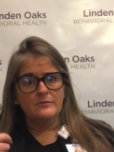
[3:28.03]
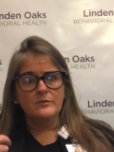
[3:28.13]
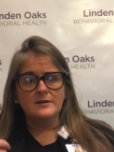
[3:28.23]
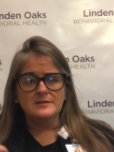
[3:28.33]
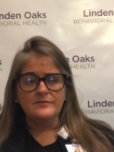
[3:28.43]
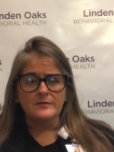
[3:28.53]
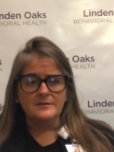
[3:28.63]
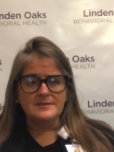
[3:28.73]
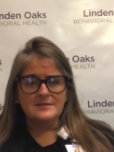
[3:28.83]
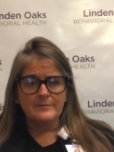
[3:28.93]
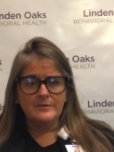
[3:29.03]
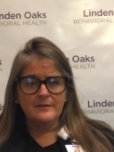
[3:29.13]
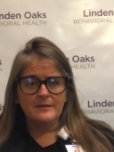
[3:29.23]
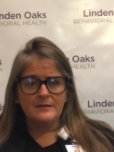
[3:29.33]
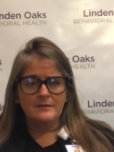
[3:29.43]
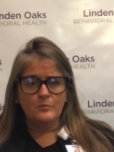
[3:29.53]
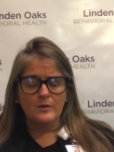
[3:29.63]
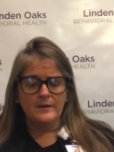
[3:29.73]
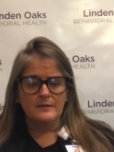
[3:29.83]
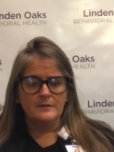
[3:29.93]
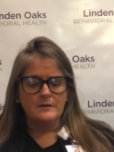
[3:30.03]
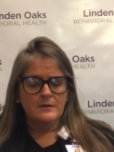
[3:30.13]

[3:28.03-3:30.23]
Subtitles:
when it's feeling stimulated, when